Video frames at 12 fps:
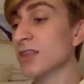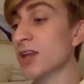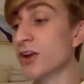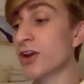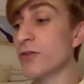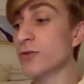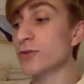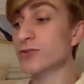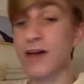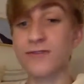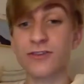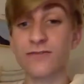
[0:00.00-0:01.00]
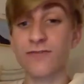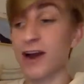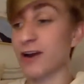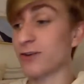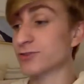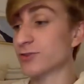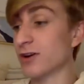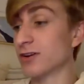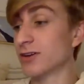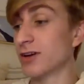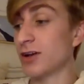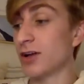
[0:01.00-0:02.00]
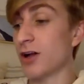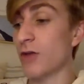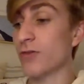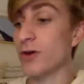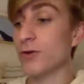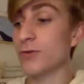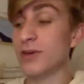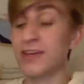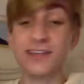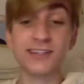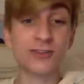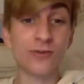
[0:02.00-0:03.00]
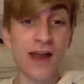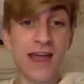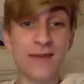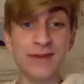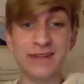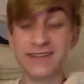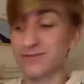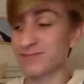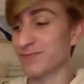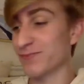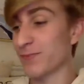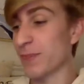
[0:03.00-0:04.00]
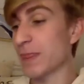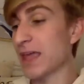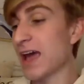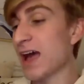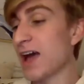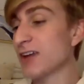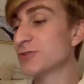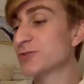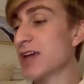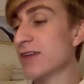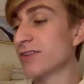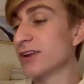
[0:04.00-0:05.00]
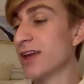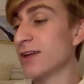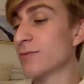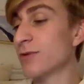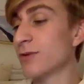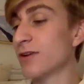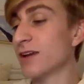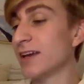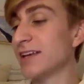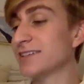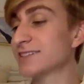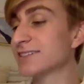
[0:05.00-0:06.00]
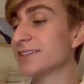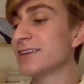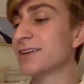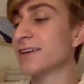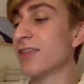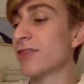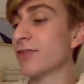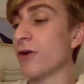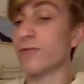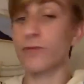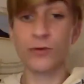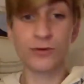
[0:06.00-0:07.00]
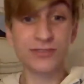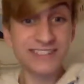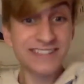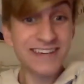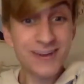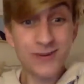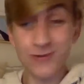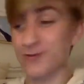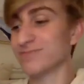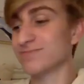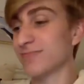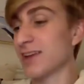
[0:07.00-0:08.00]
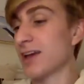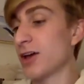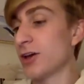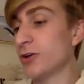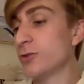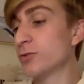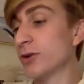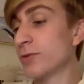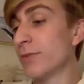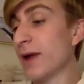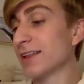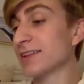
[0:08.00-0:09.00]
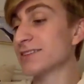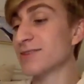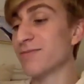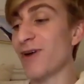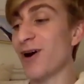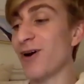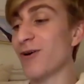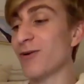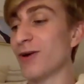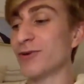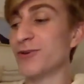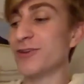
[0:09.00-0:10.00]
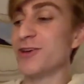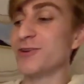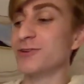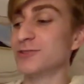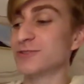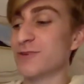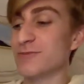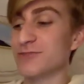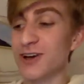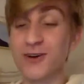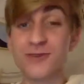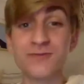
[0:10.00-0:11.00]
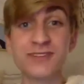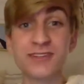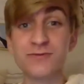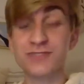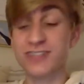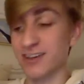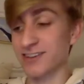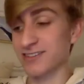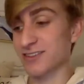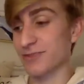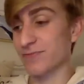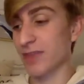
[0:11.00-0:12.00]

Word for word: Another drives a fire truck, although he is a rabbit. I used to have a neighbor, a sleek and thoughtful seal, who could balance a ball on her nose from dawn till dusk.